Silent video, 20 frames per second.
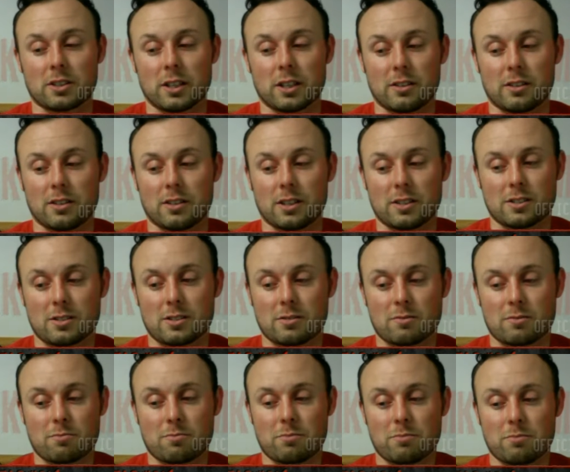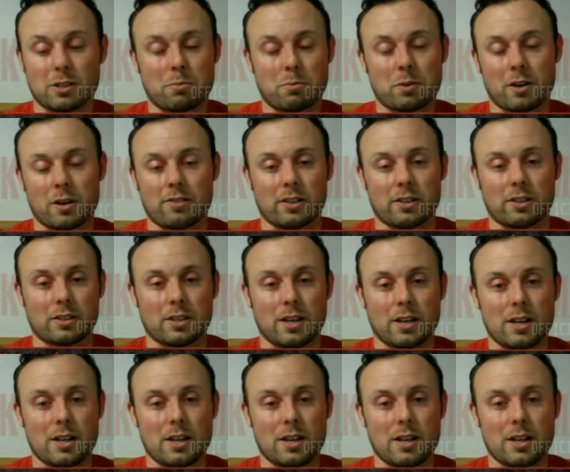like that's perfect.